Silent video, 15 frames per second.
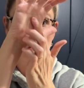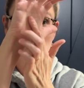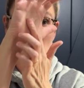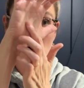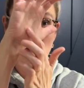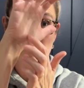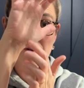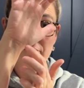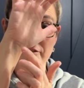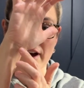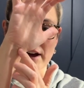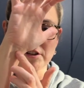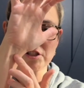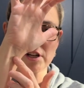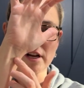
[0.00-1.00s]
palmar
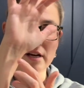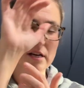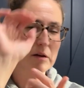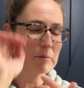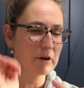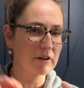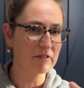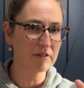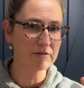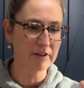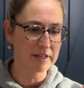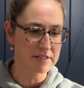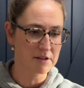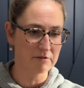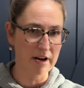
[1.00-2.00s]
fascia and a bit of the
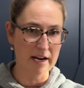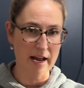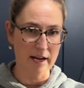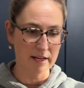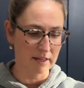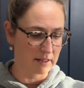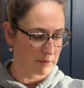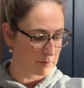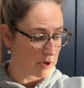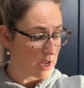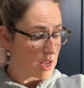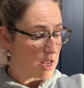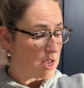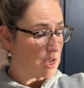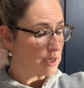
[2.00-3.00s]
flexor retinaculum.
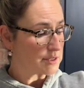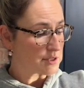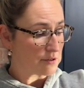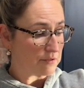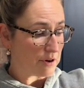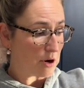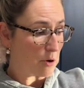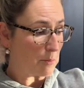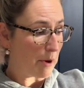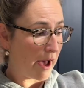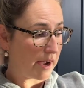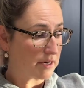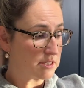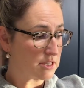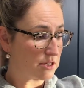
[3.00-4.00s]
So if we go
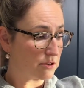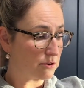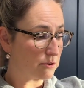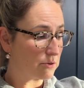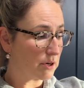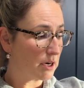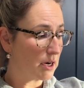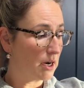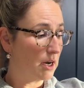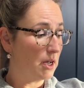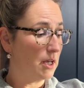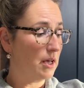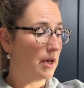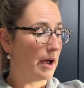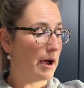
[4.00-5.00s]
back to
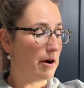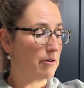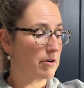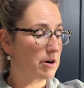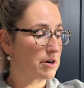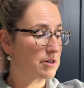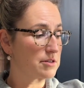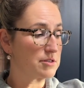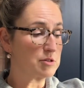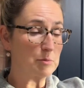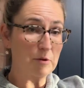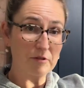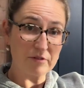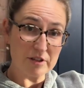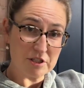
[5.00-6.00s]
our
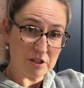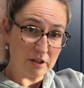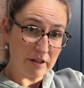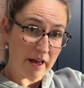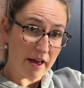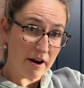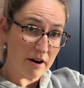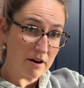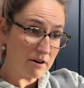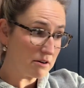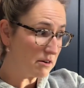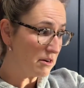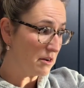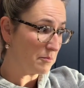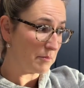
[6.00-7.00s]
superficial layer,
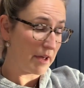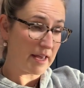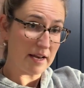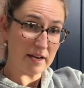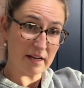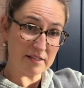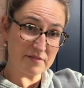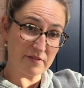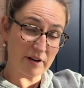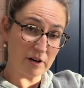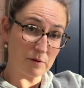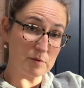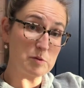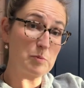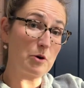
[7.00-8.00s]
my index finger
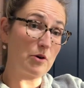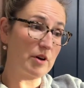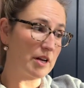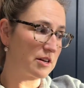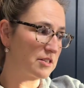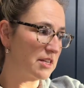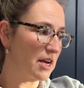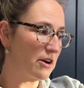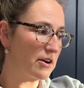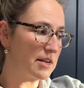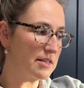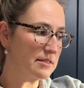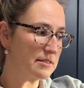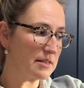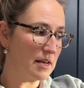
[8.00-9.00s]
was Pronator
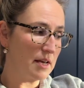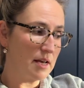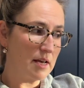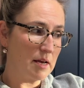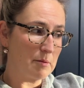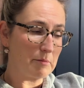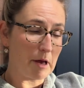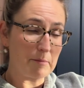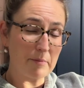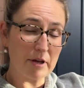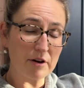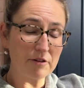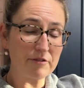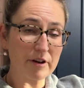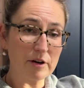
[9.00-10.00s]
Teres, my
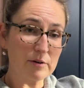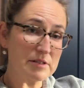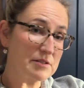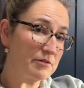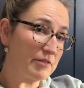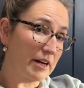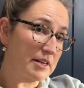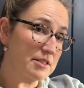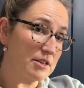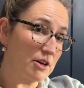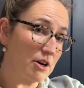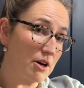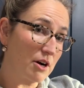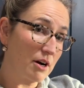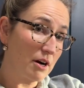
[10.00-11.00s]
middle finger was
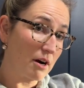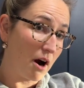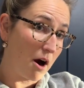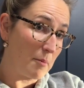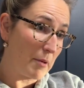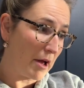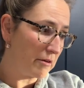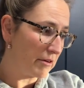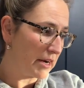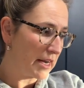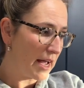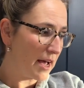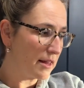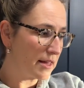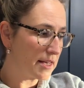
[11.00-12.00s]
Flexor Carpi
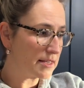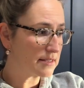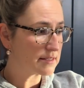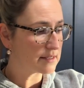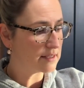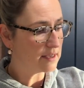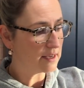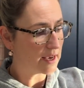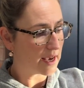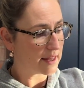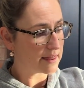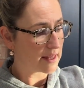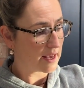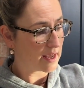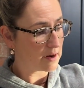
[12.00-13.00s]
Radialis, and
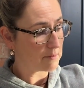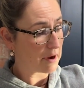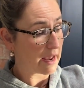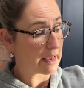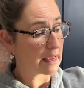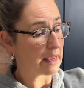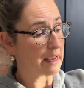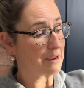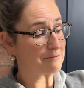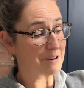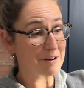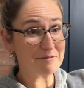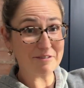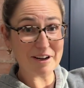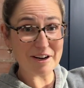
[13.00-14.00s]
then my ring
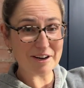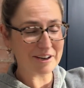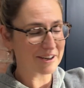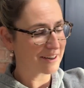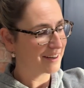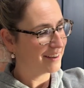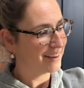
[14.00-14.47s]
finger